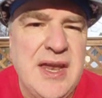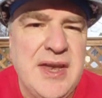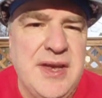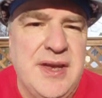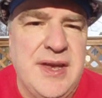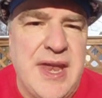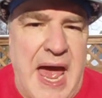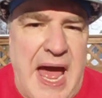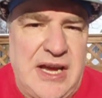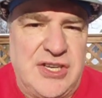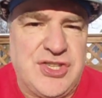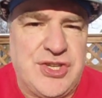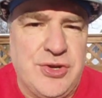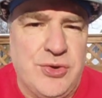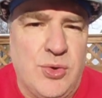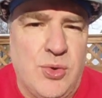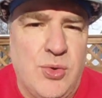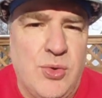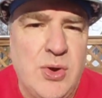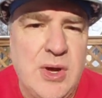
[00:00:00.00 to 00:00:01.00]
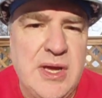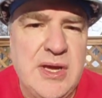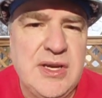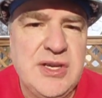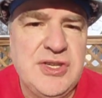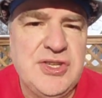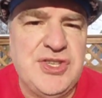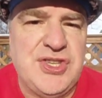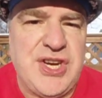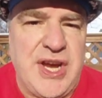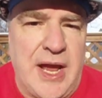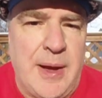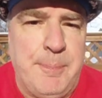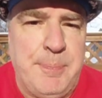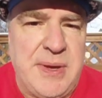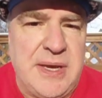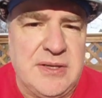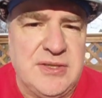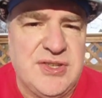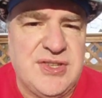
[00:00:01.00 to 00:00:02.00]
national
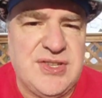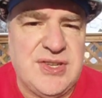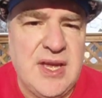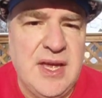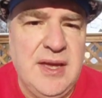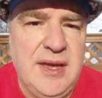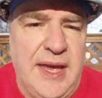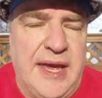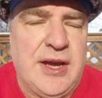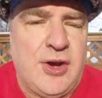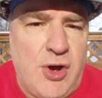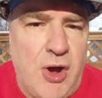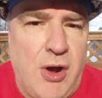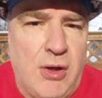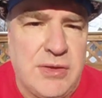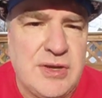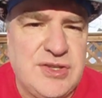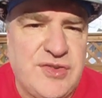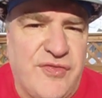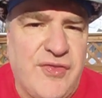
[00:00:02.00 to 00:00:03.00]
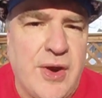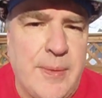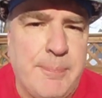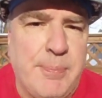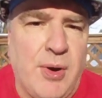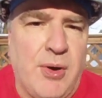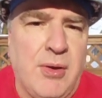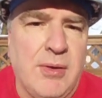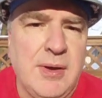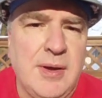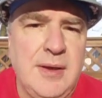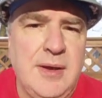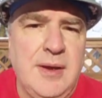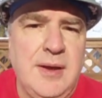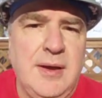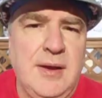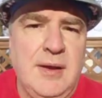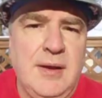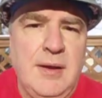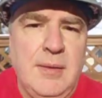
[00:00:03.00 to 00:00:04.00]
champions in college football.
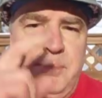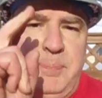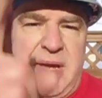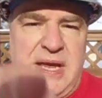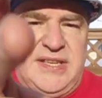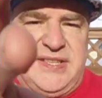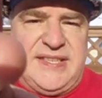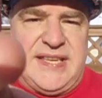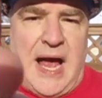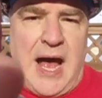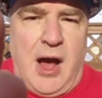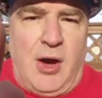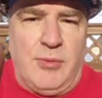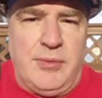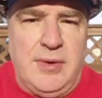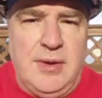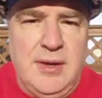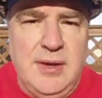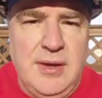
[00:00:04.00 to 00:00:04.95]
Peace out.